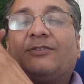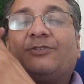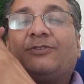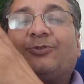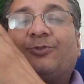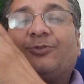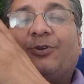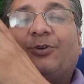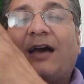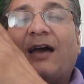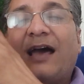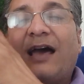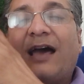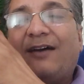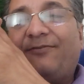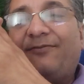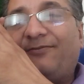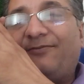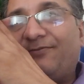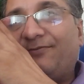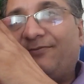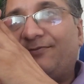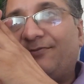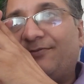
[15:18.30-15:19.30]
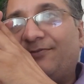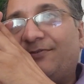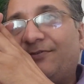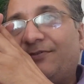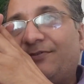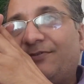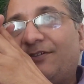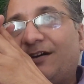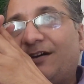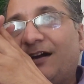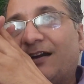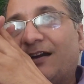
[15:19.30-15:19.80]
To have
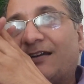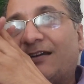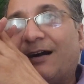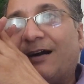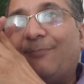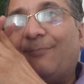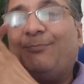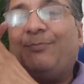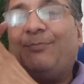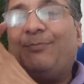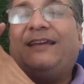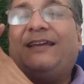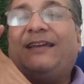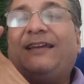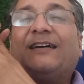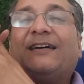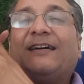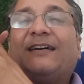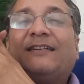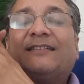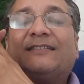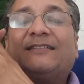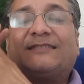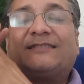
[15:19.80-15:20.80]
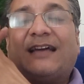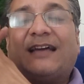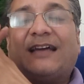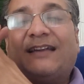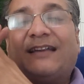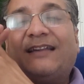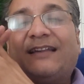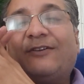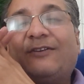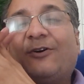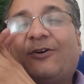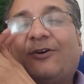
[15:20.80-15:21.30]
a complete
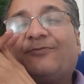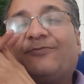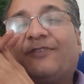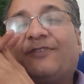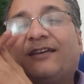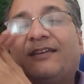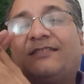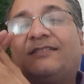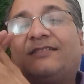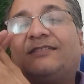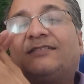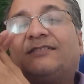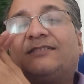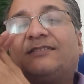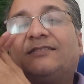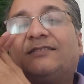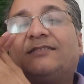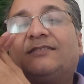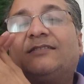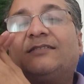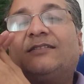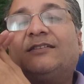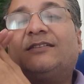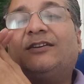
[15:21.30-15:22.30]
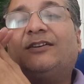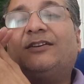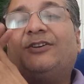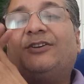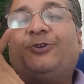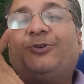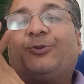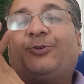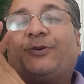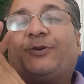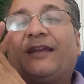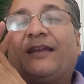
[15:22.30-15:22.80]
understanding of this,
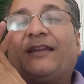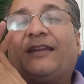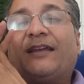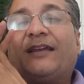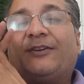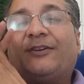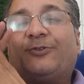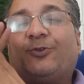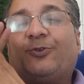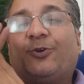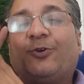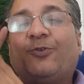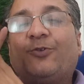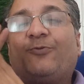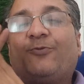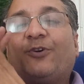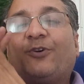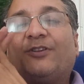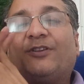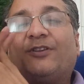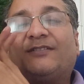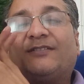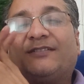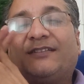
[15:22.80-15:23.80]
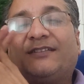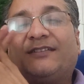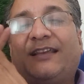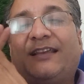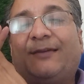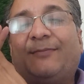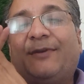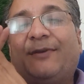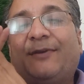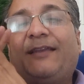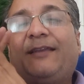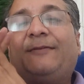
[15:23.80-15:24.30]
you can enroll for the
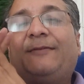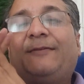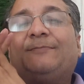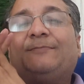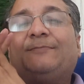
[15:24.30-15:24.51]
CME,